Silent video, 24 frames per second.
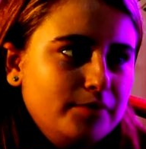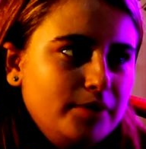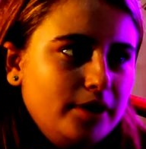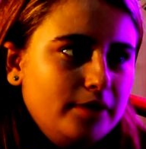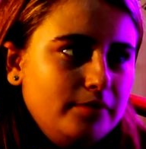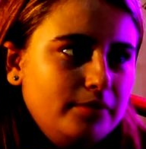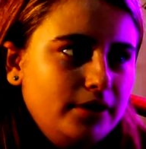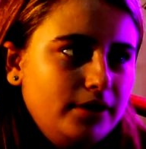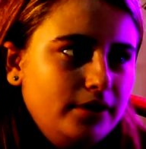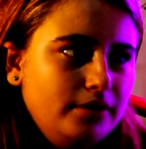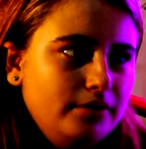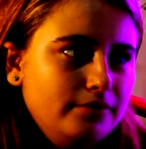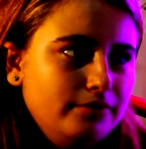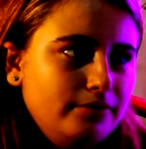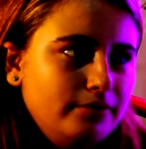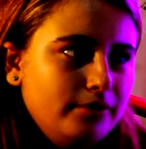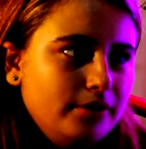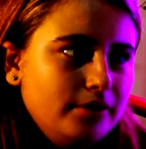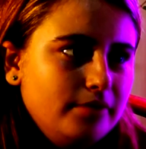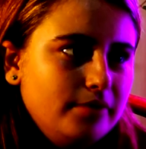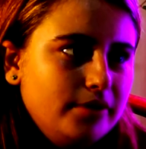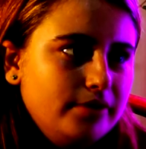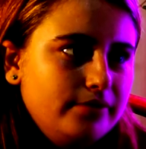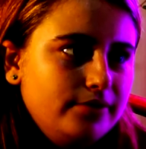pay me for
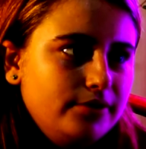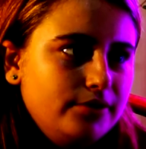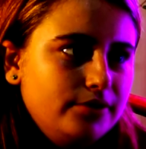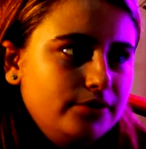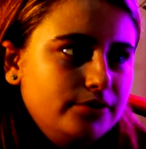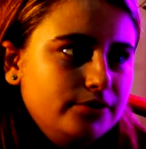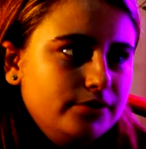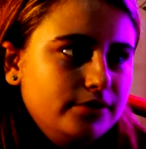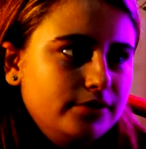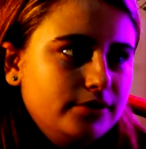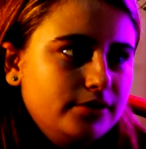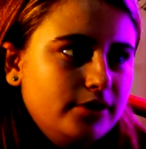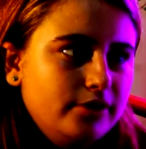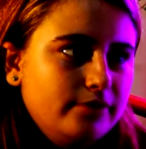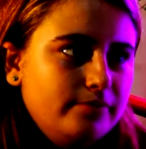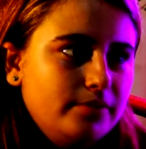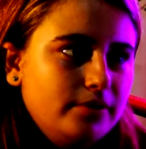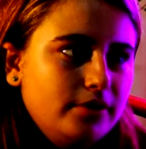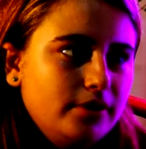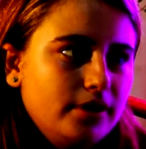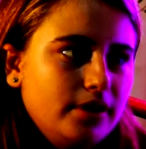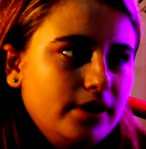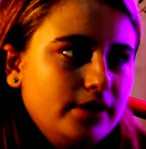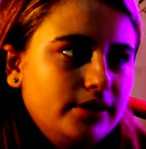like my photos and stuff,
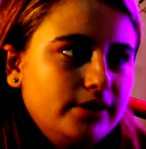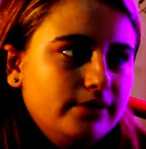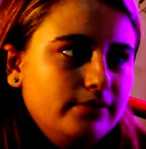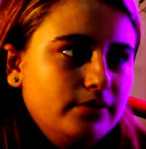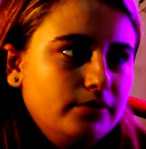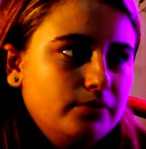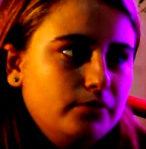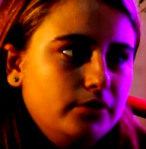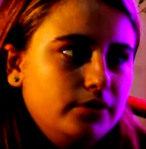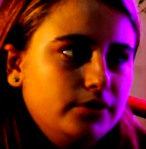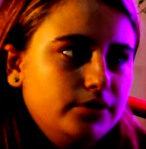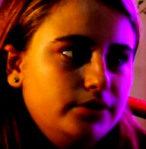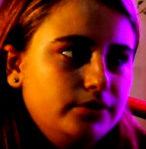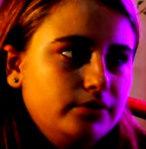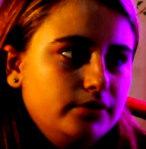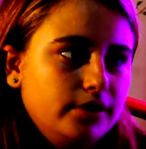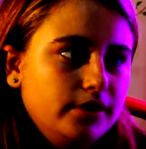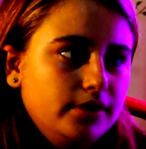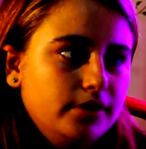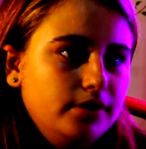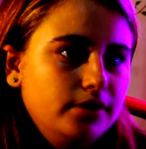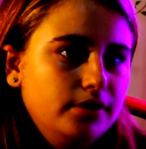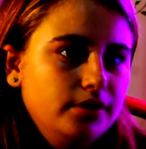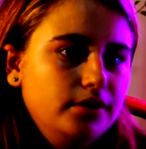but like I definitely want to do
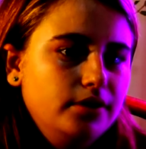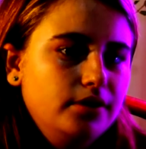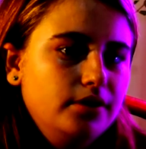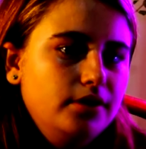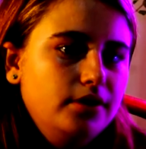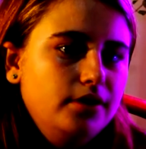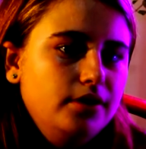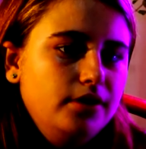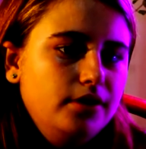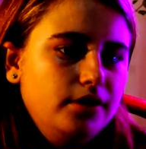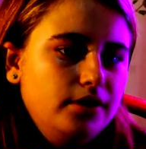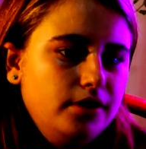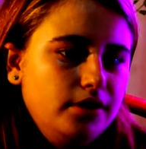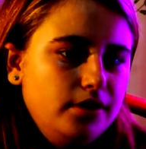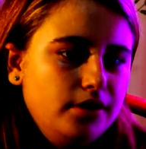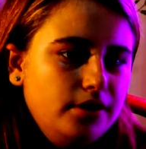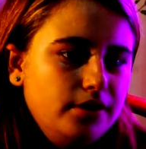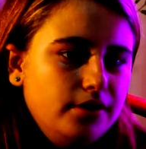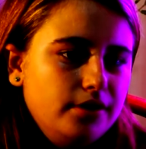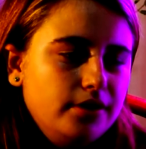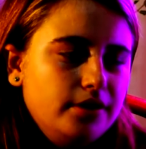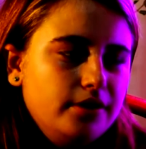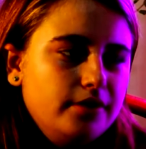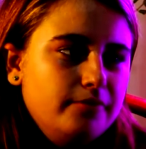like
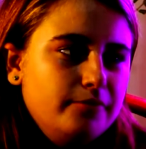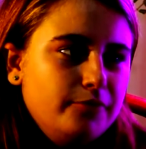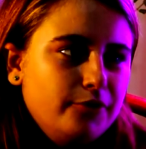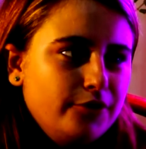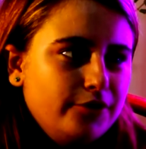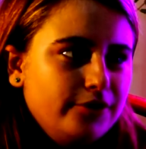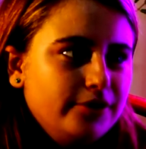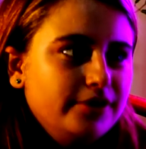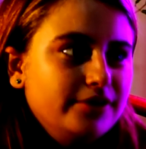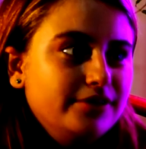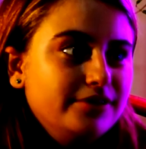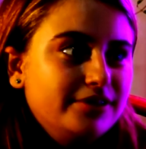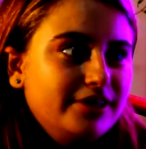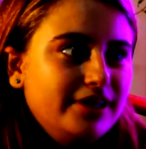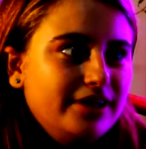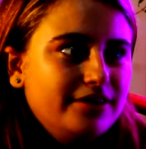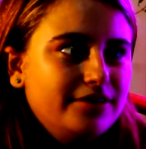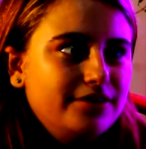more like